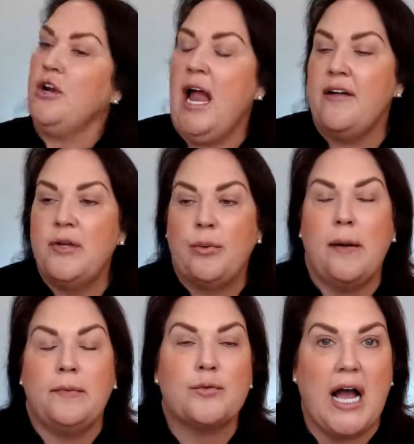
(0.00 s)
problems
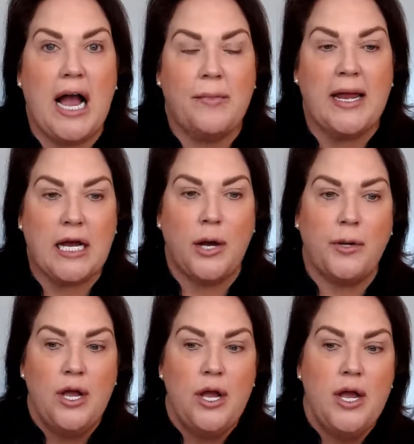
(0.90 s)
with eye makeup,
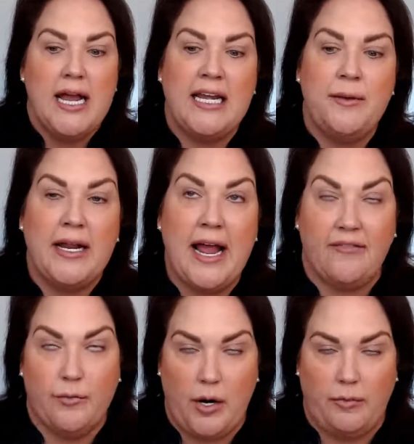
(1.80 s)
anybody having
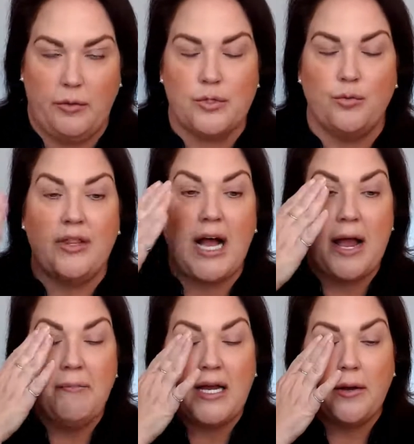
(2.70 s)
problems with eye
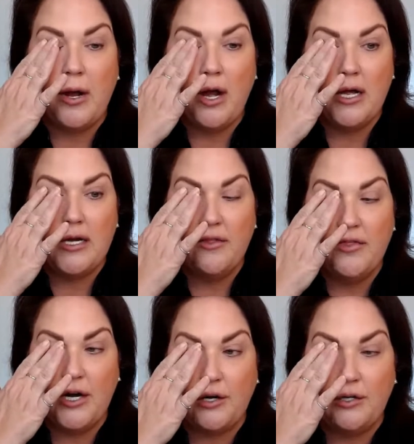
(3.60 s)
makeup on
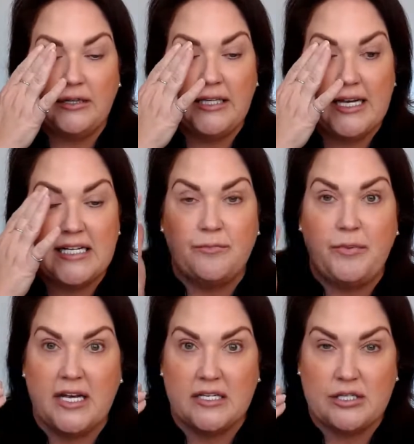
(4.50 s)
their lids
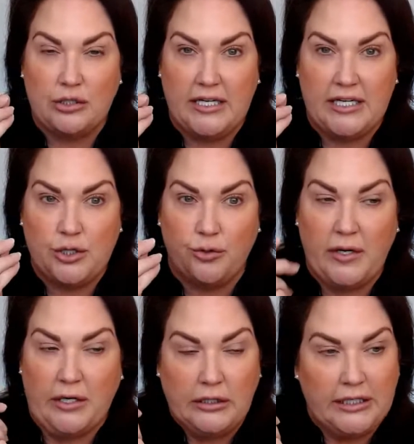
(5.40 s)
because their lids are
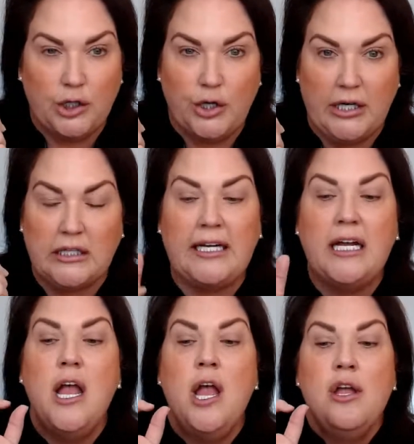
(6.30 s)
wrinkly and creakly,
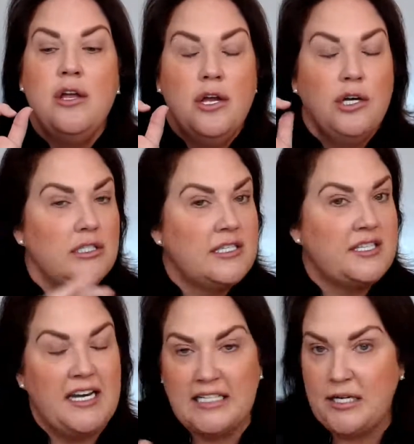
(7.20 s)

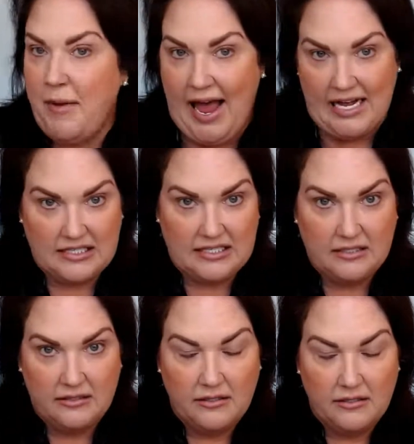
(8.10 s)
stick to mattes.
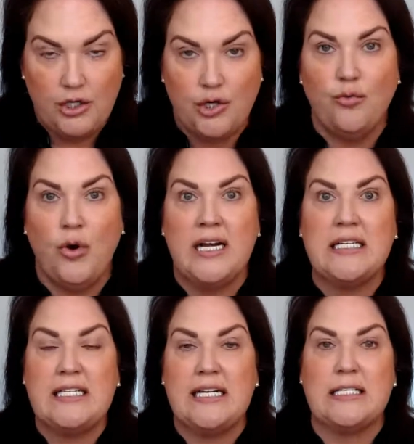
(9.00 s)
You want to
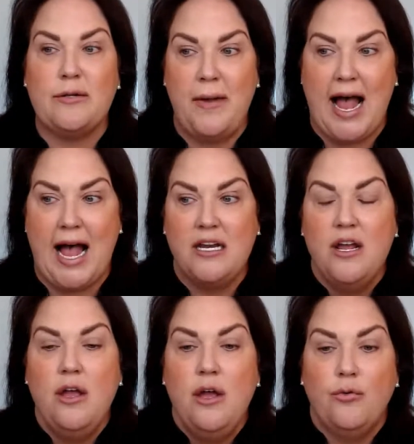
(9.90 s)
stick to matte.
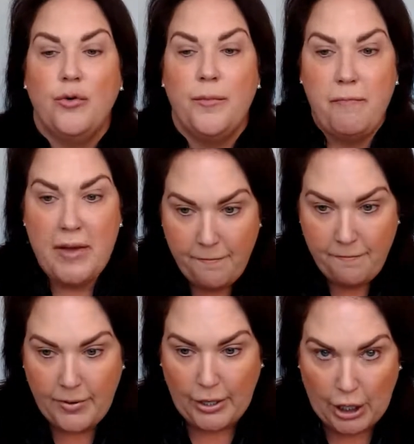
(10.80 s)

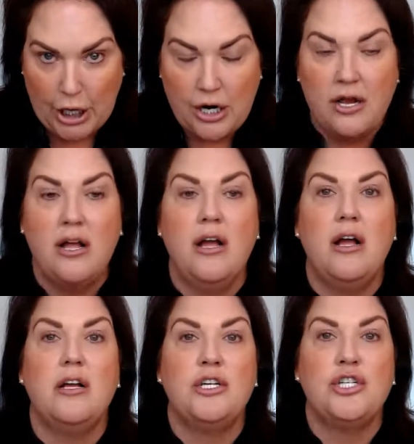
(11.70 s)
Remember,
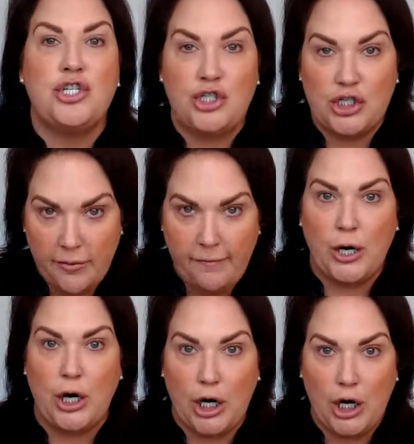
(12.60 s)

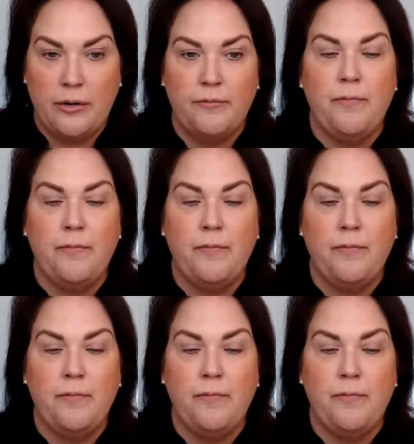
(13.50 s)
shimmer,